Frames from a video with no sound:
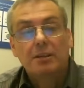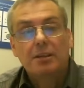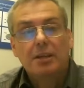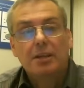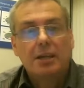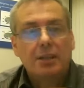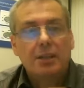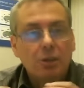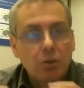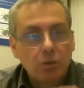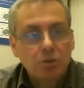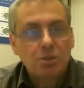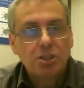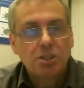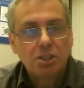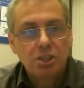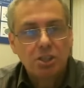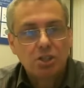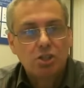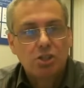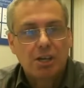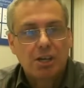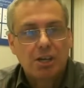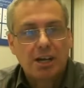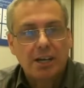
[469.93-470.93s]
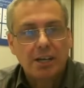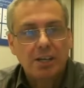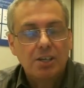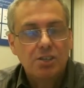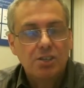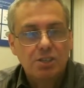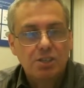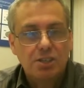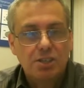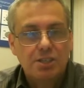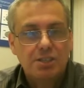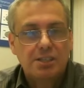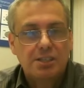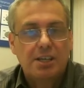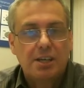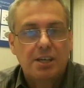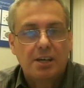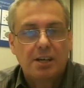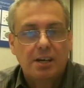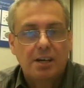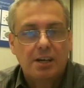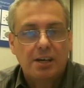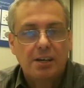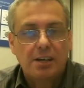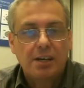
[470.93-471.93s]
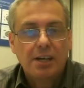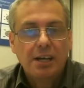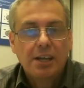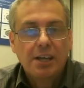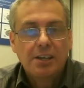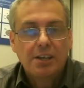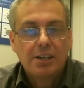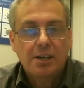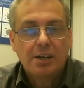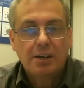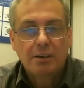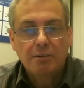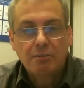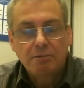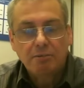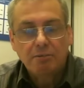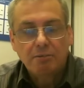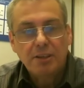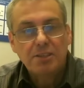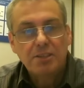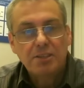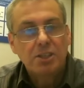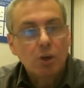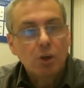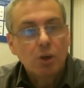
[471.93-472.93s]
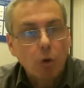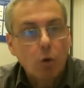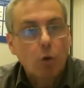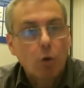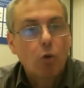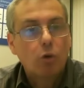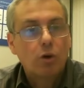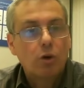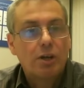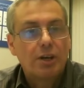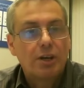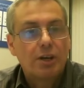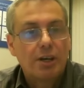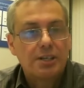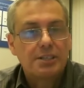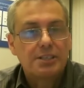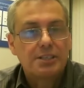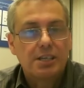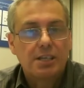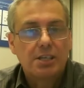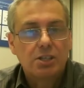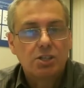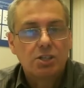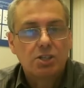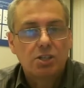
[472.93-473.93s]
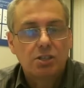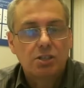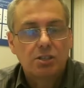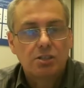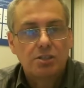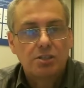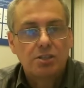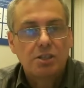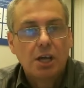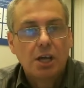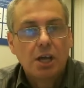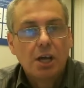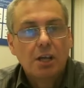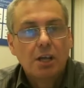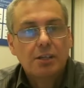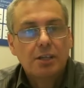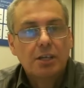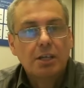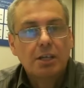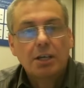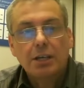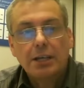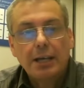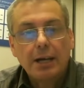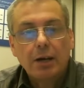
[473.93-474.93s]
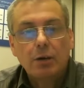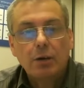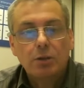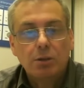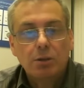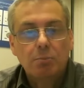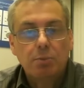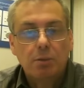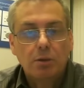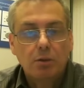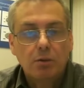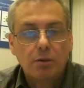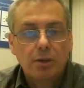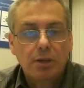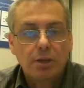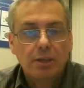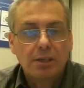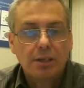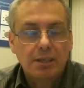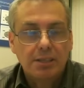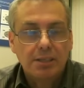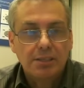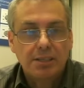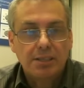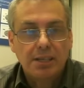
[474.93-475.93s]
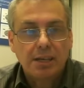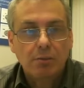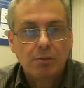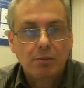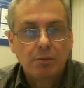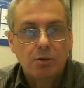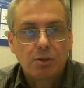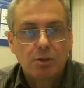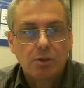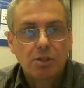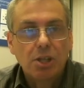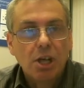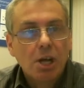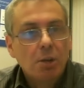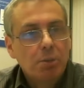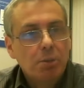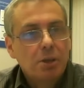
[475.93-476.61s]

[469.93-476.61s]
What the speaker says: And those are the challenges that are facing organizations that are now deploying these networks.